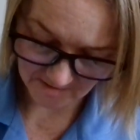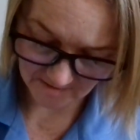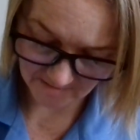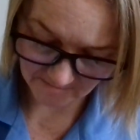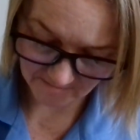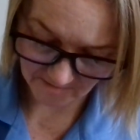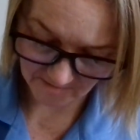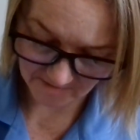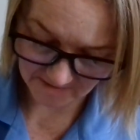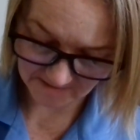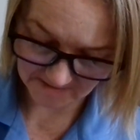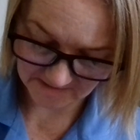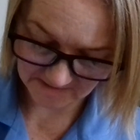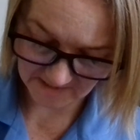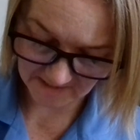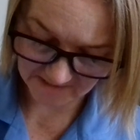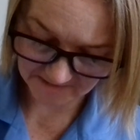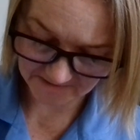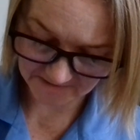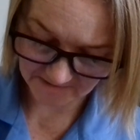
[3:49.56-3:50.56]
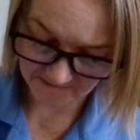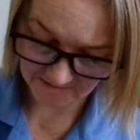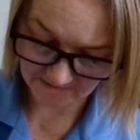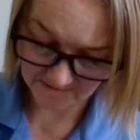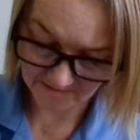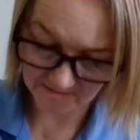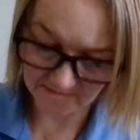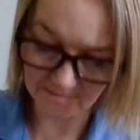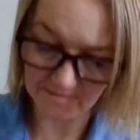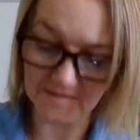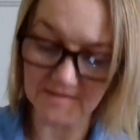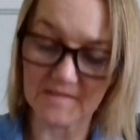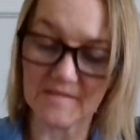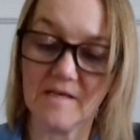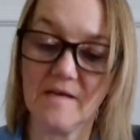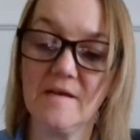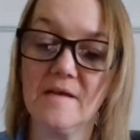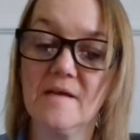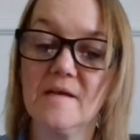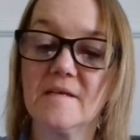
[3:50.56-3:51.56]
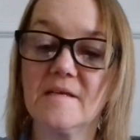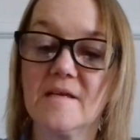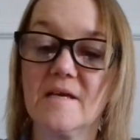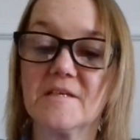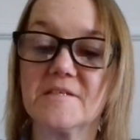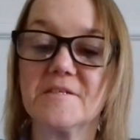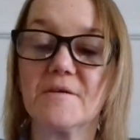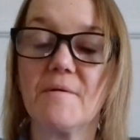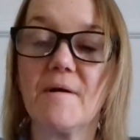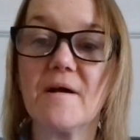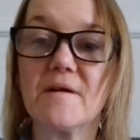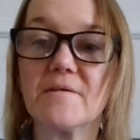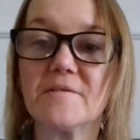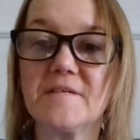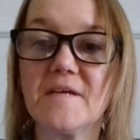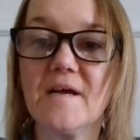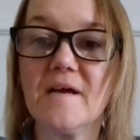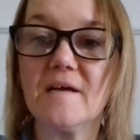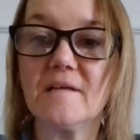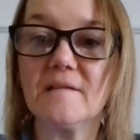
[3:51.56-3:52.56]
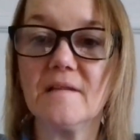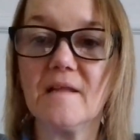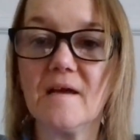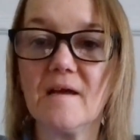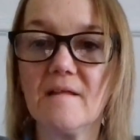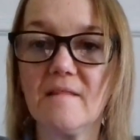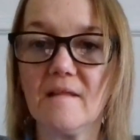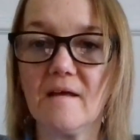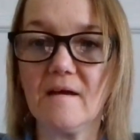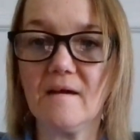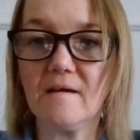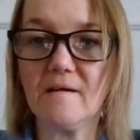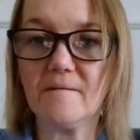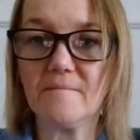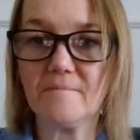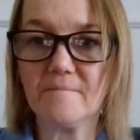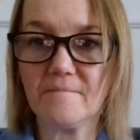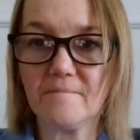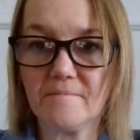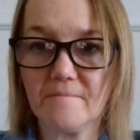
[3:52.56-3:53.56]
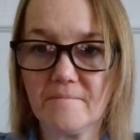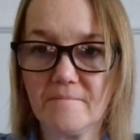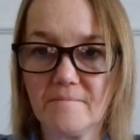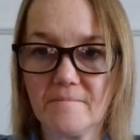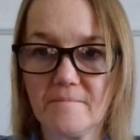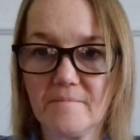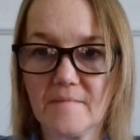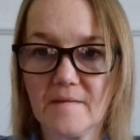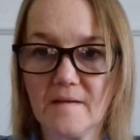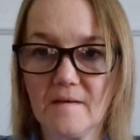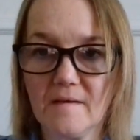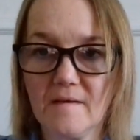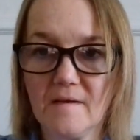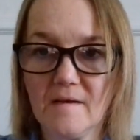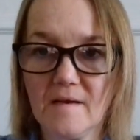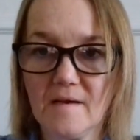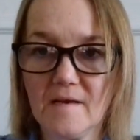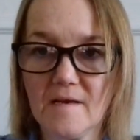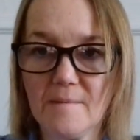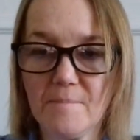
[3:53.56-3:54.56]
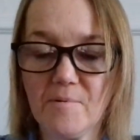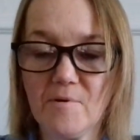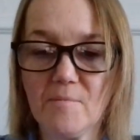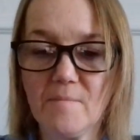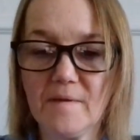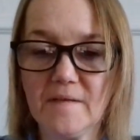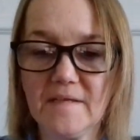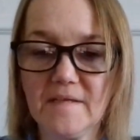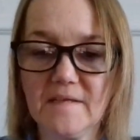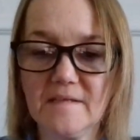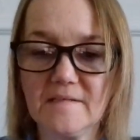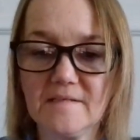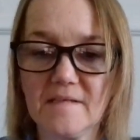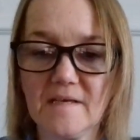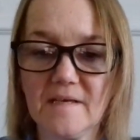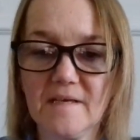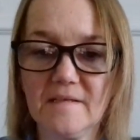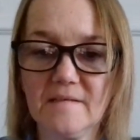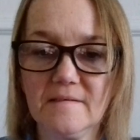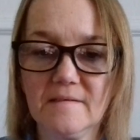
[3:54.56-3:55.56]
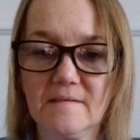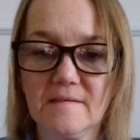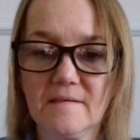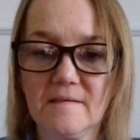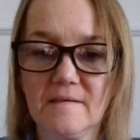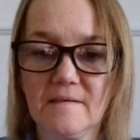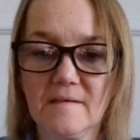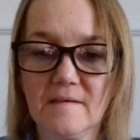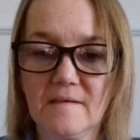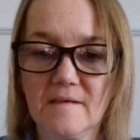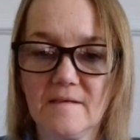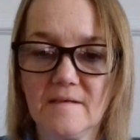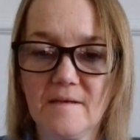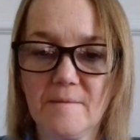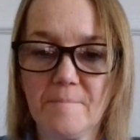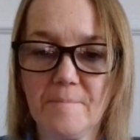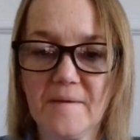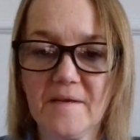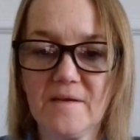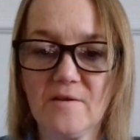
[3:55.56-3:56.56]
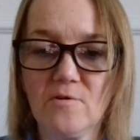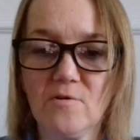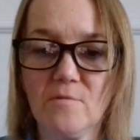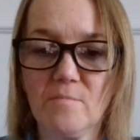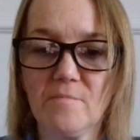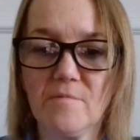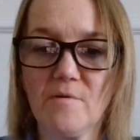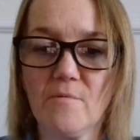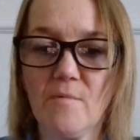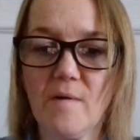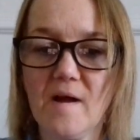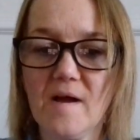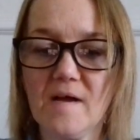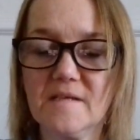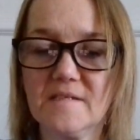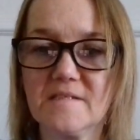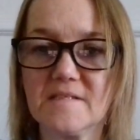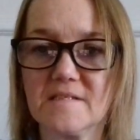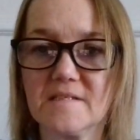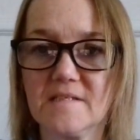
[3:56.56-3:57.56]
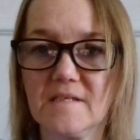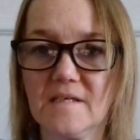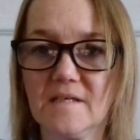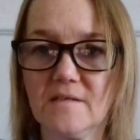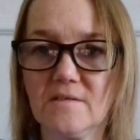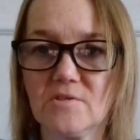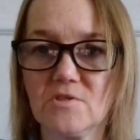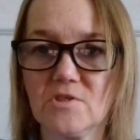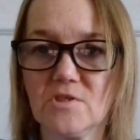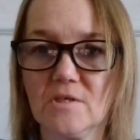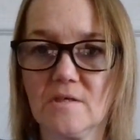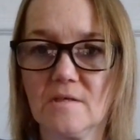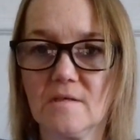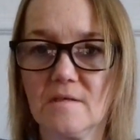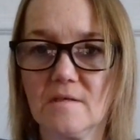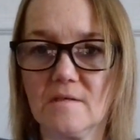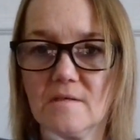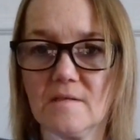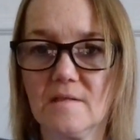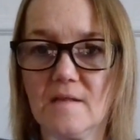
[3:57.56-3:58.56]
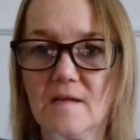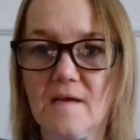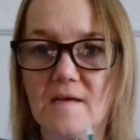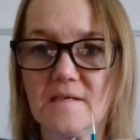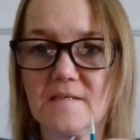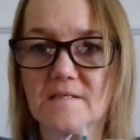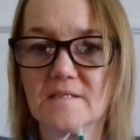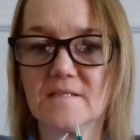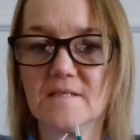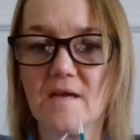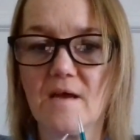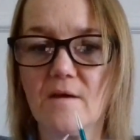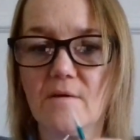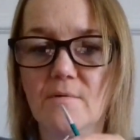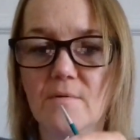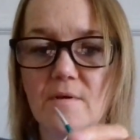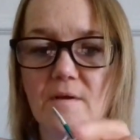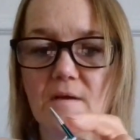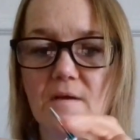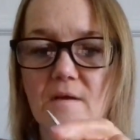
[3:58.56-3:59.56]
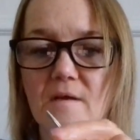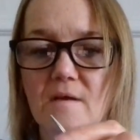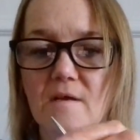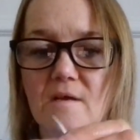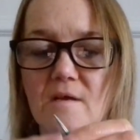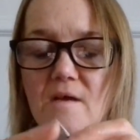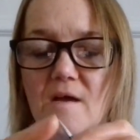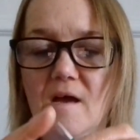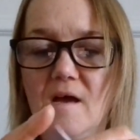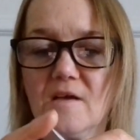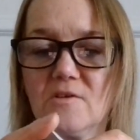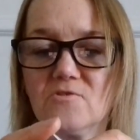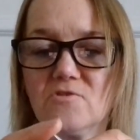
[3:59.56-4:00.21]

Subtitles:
I've got these glasses on here this first time. Yeah, so I go down like that and I put my needle in and I pick up the white stitch like so. I